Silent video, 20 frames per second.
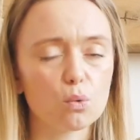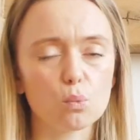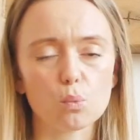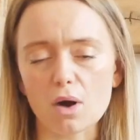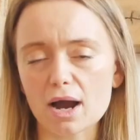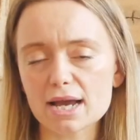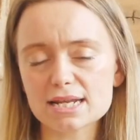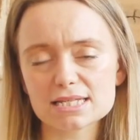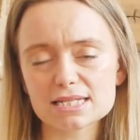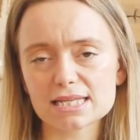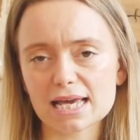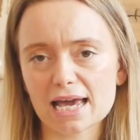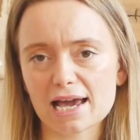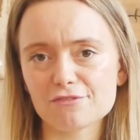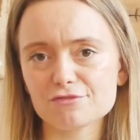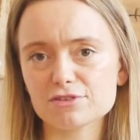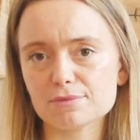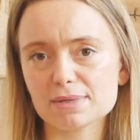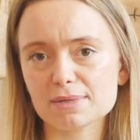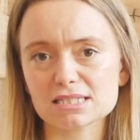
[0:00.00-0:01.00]
Why does it
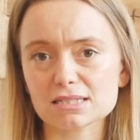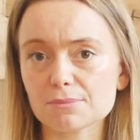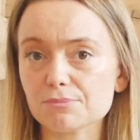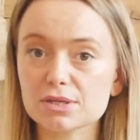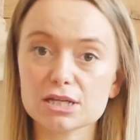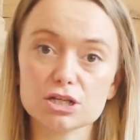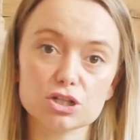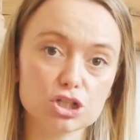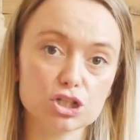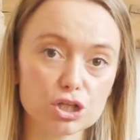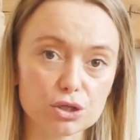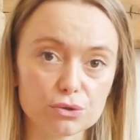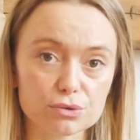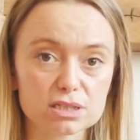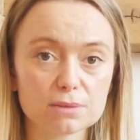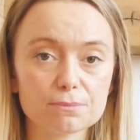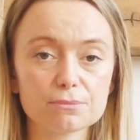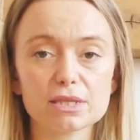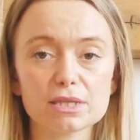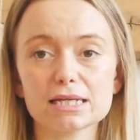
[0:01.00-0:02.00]
have to be something new,
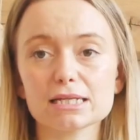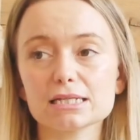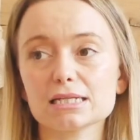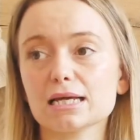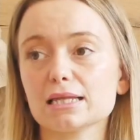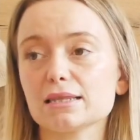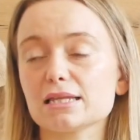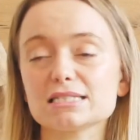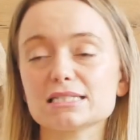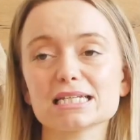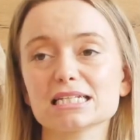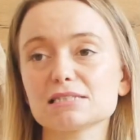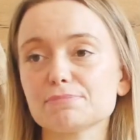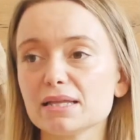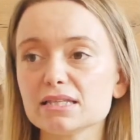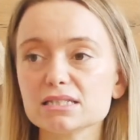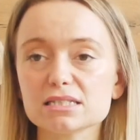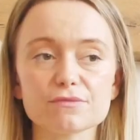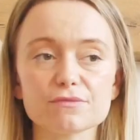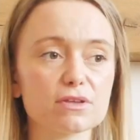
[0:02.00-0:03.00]
something that's
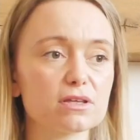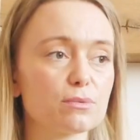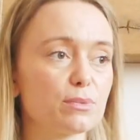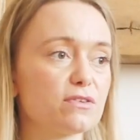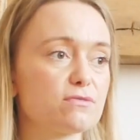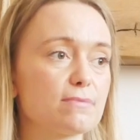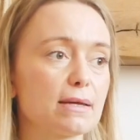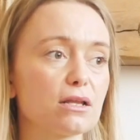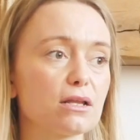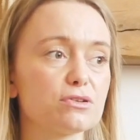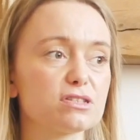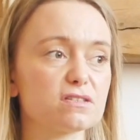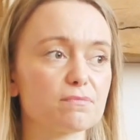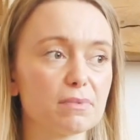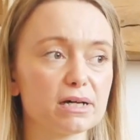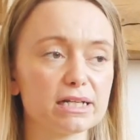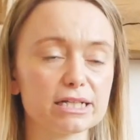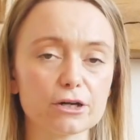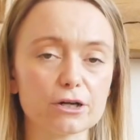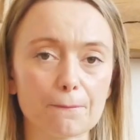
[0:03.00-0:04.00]
expensive that we spent loads of
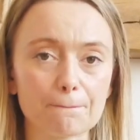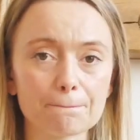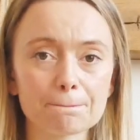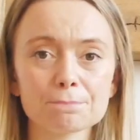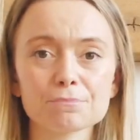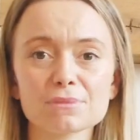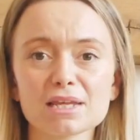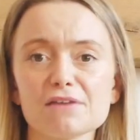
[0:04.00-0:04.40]
money on?